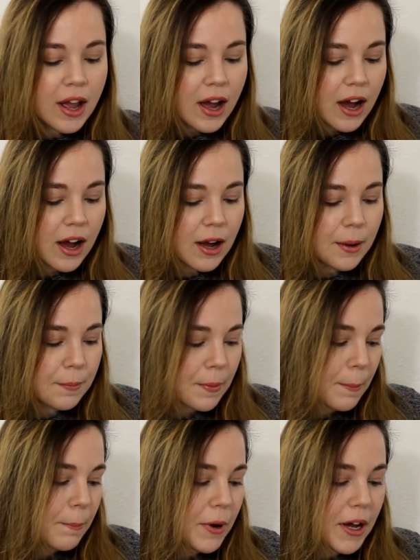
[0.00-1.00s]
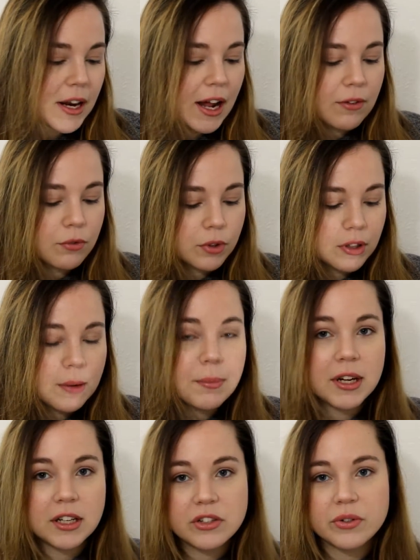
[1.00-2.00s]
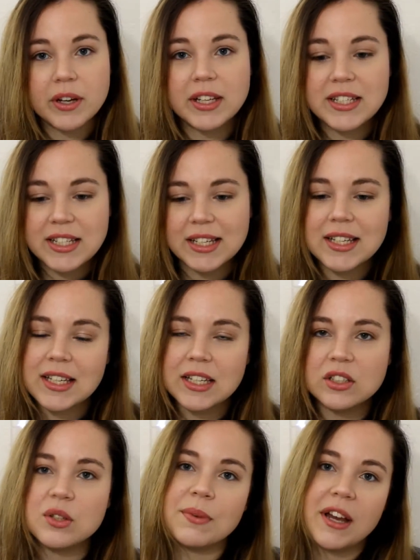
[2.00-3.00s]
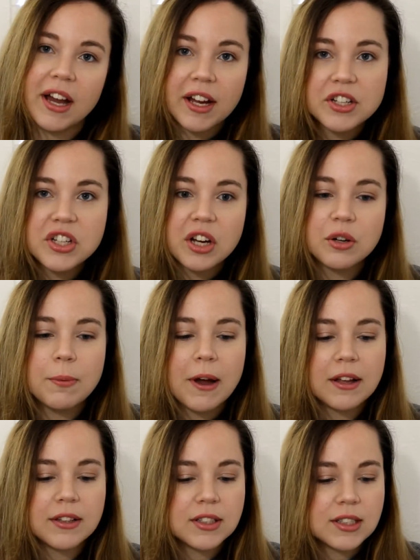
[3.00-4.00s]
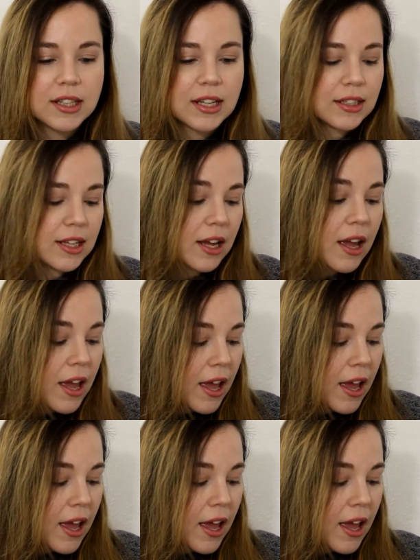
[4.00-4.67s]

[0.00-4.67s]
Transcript: But I've really been enjoying digging into my eyeshadow palettes lately